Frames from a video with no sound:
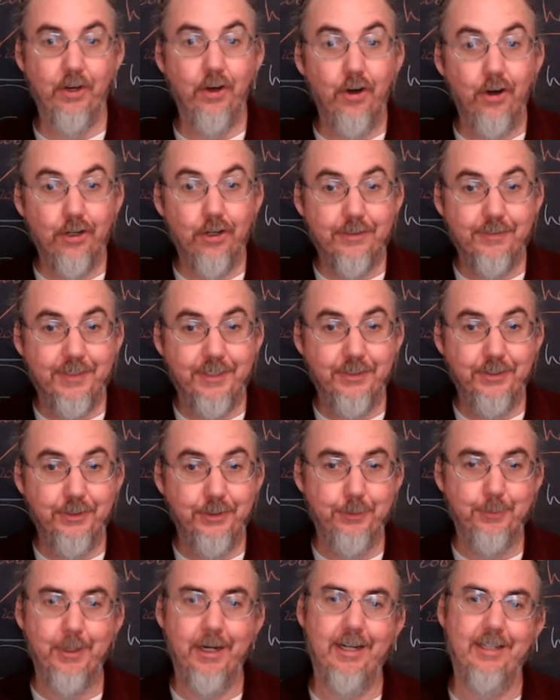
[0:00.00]
all of these
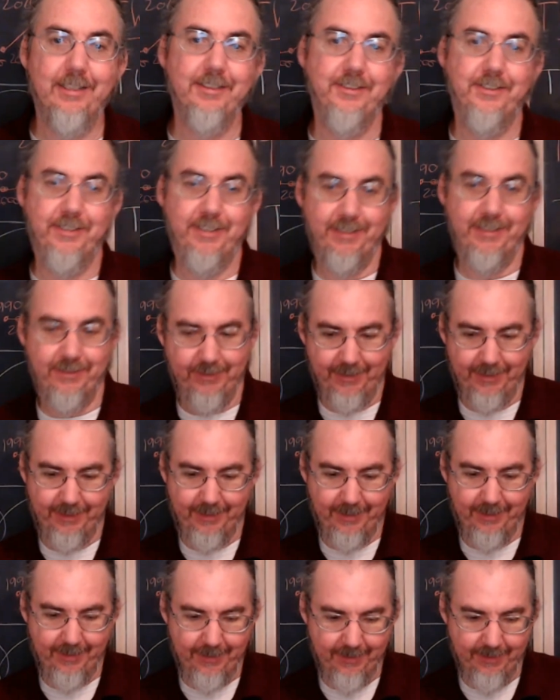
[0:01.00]
new policies, he
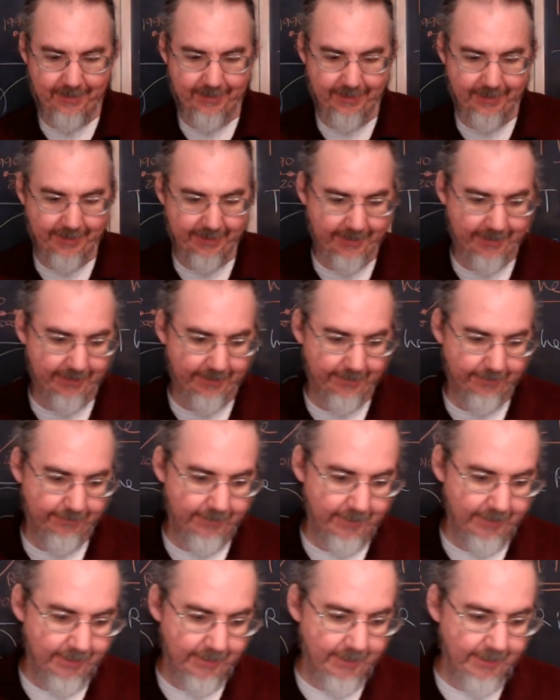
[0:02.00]
needed to have
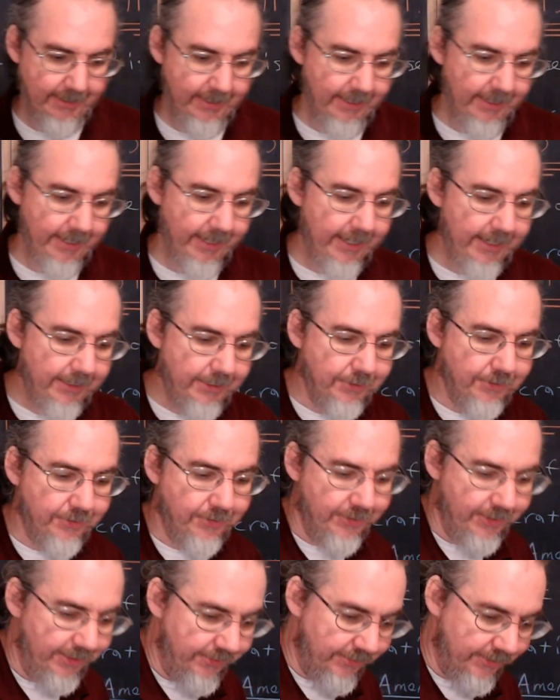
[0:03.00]

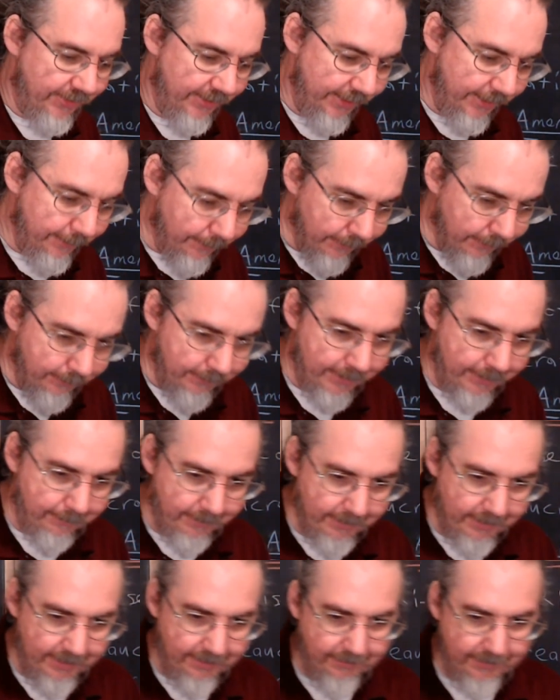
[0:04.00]
agencies to implement
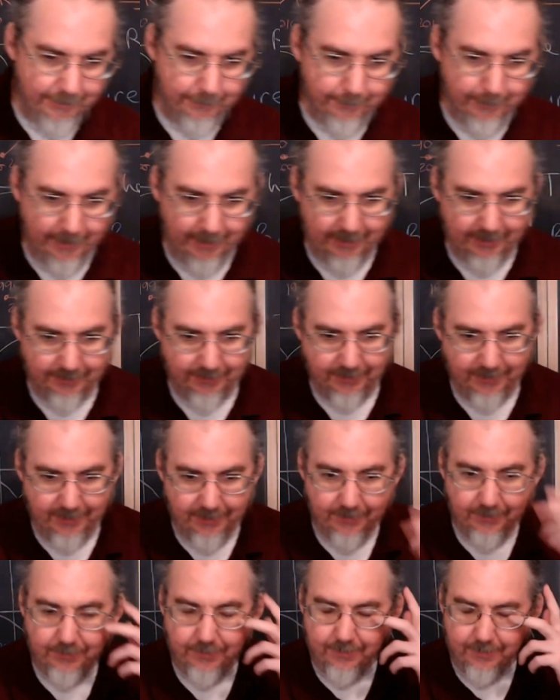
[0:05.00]
many of these
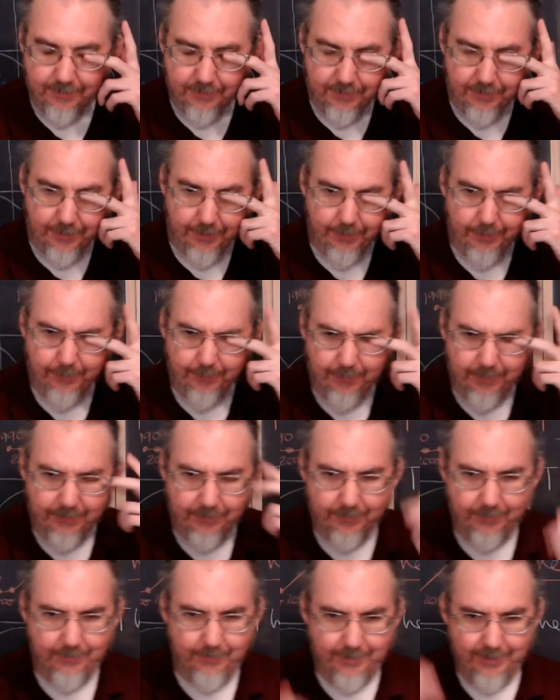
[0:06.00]
policies. So this
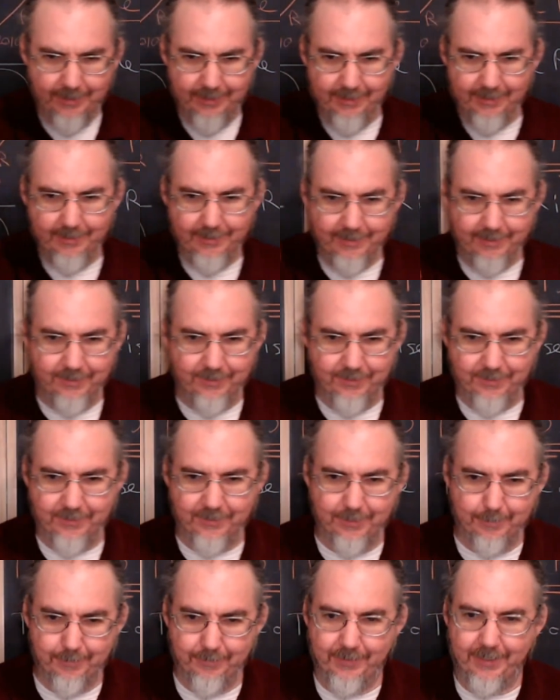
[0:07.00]
is going to list
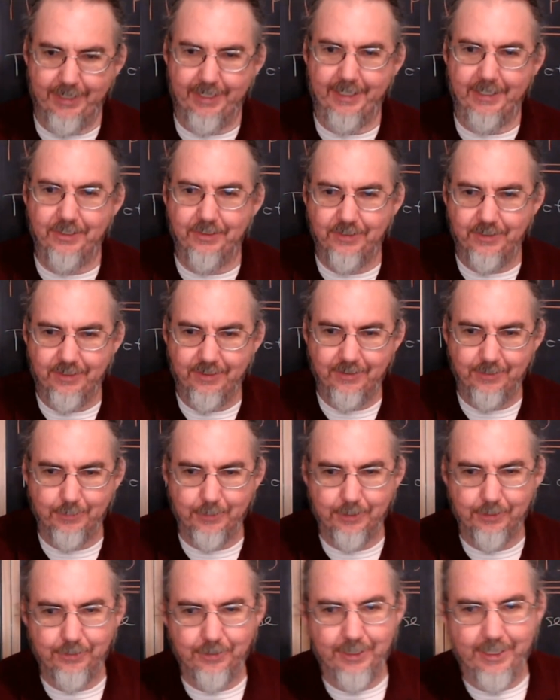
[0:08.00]
some of the agencies that were
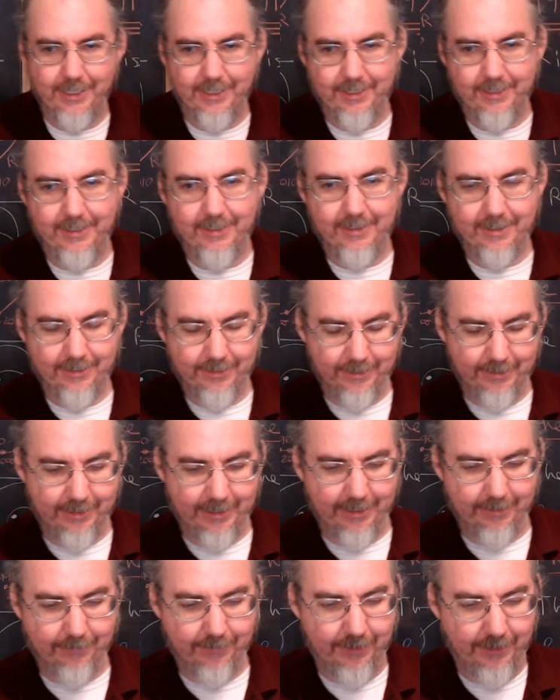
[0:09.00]
created under
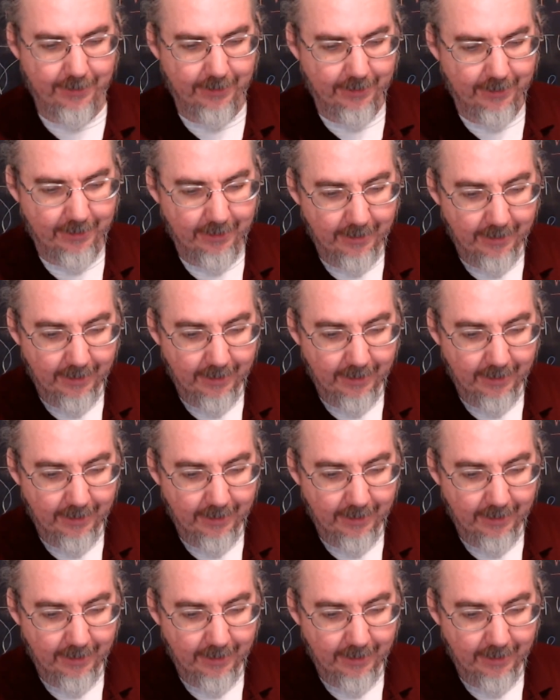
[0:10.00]
FDR,